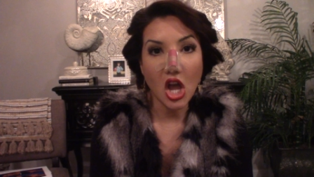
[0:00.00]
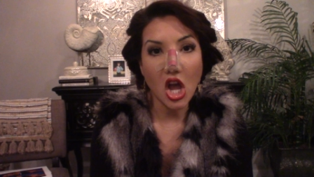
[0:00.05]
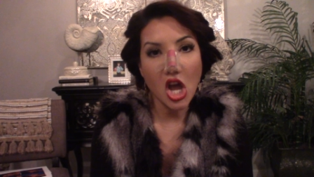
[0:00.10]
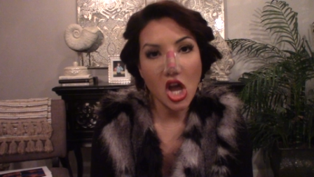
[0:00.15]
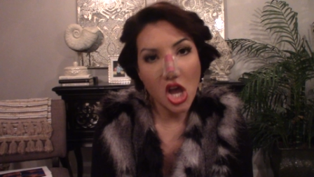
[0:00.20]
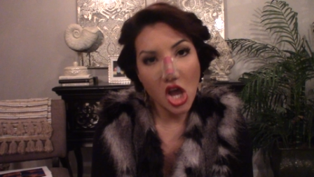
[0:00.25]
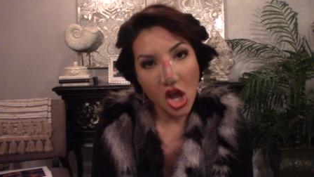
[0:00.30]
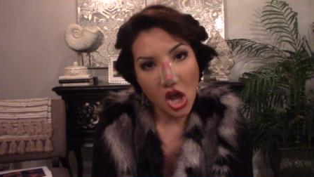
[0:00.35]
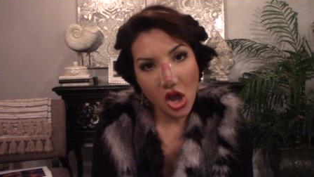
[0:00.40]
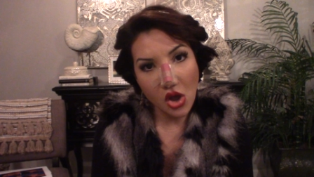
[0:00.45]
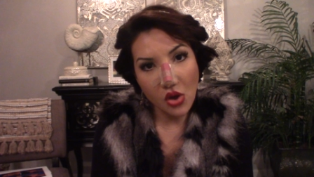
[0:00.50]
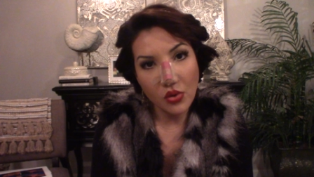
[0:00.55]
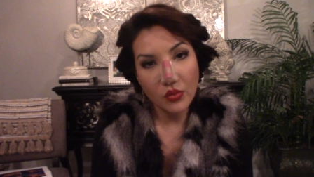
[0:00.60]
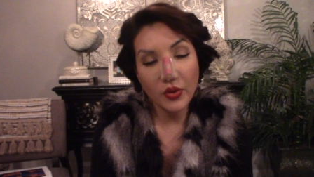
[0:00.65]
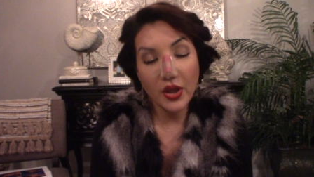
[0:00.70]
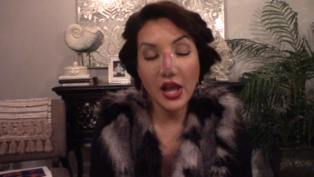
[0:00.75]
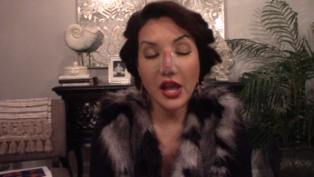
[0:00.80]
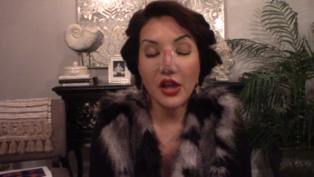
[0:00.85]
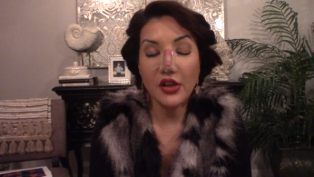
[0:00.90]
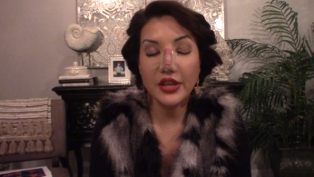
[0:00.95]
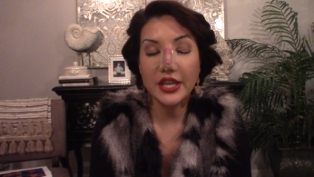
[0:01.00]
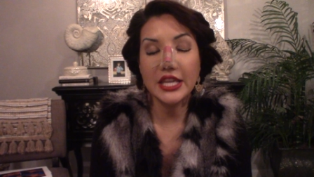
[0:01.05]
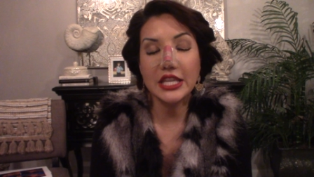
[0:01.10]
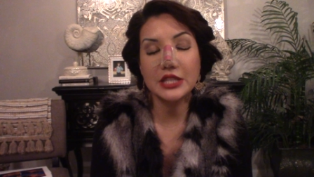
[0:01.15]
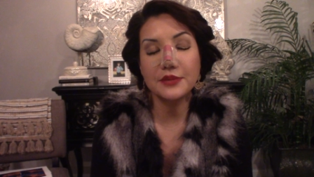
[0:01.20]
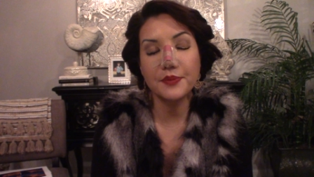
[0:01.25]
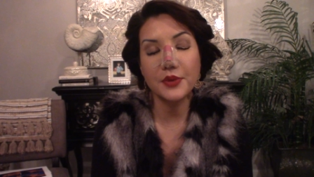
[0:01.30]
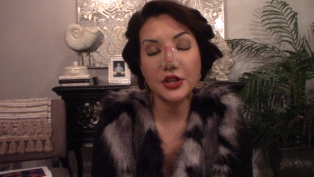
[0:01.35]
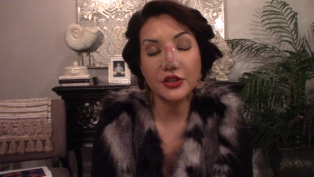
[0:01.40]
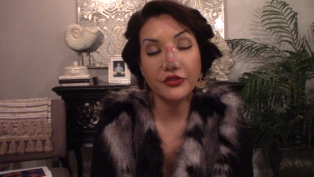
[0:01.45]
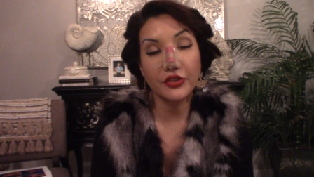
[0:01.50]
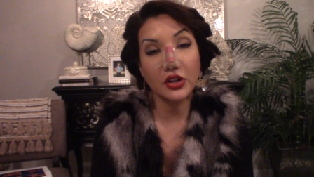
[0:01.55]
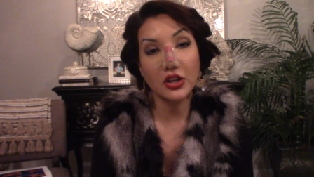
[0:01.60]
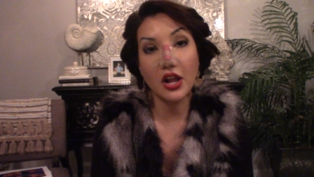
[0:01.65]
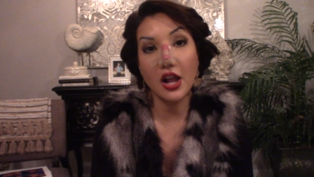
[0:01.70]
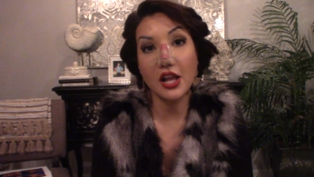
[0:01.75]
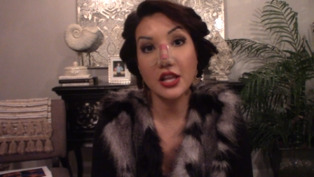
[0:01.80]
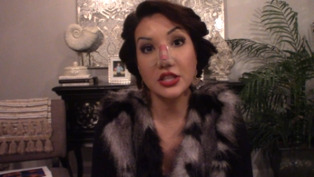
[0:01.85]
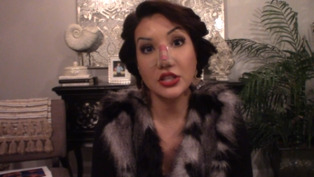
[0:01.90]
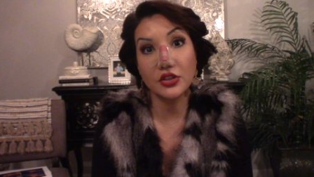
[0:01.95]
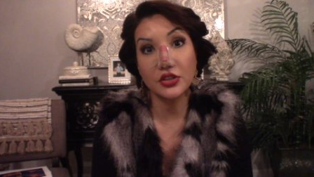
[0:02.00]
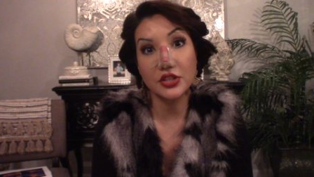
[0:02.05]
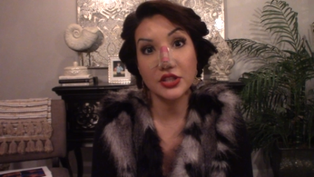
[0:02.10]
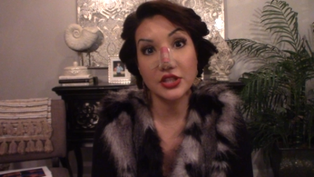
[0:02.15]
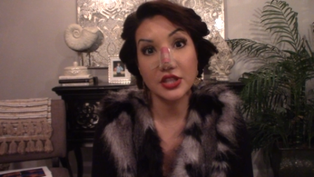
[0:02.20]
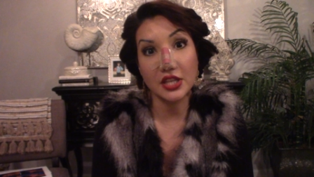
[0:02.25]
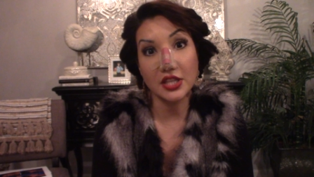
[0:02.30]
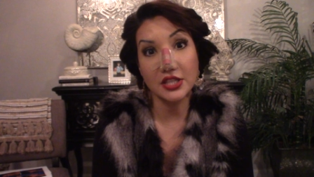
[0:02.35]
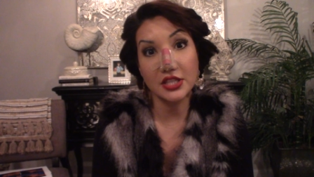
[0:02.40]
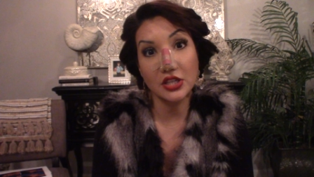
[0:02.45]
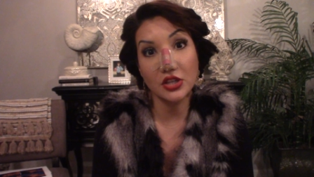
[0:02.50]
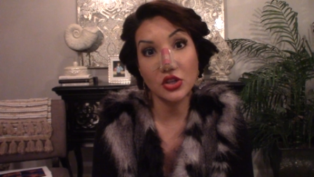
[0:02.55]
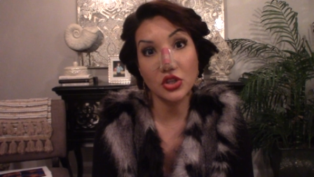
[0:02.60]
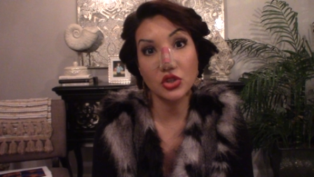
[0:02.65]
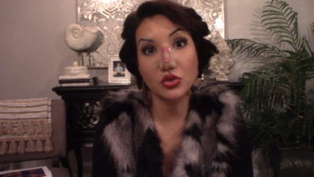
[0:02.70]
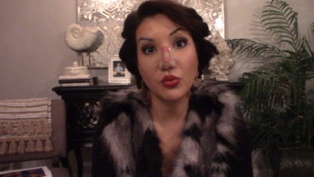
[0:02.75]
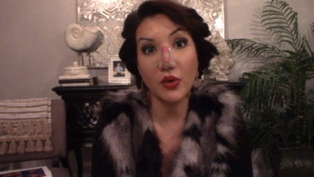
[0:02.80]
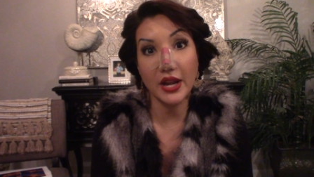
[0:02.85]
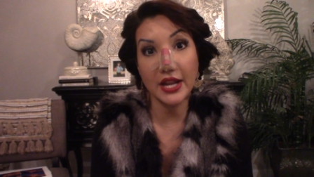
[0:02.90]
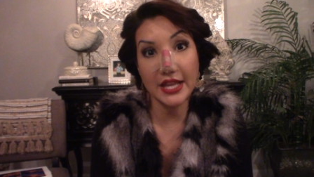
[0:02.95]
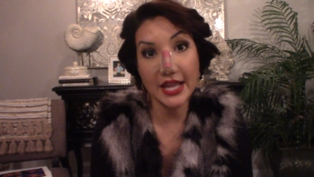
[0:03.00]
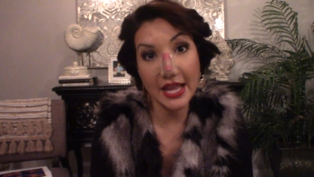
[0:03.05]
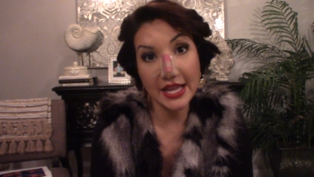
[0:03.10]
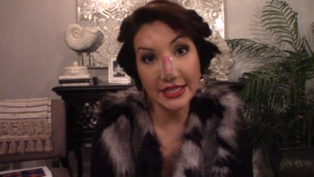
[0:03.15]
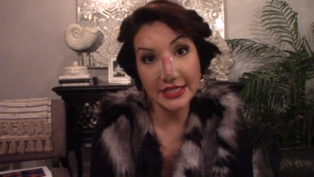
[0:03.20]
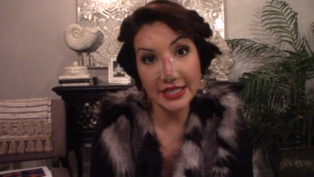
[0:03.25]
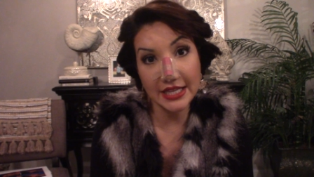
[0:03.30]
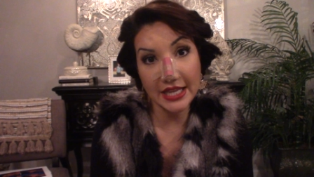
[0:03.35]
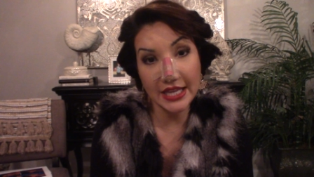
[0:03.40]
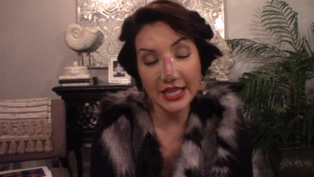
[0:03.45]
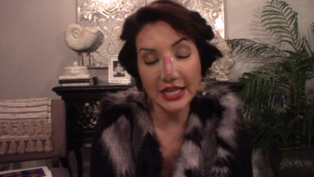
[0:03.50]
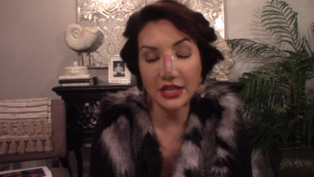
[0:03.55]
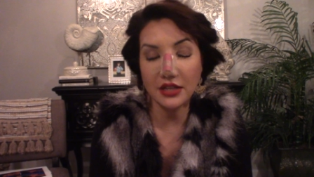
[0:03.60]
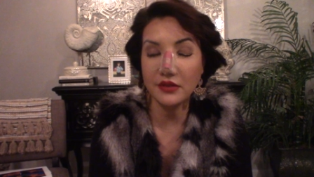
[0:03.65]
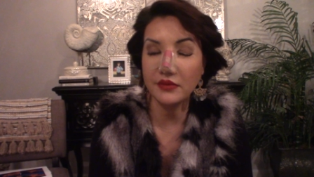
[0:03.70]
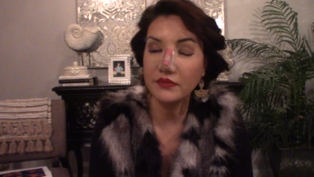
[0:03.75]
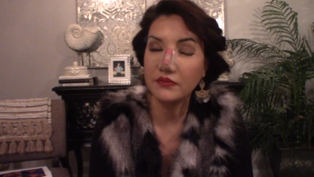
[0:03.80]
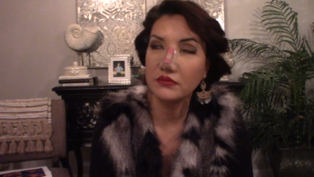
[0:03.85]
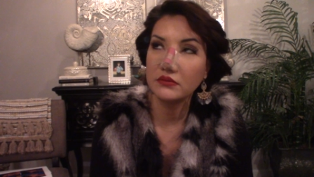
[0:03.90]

oh, well, he's booked for consults until 2018.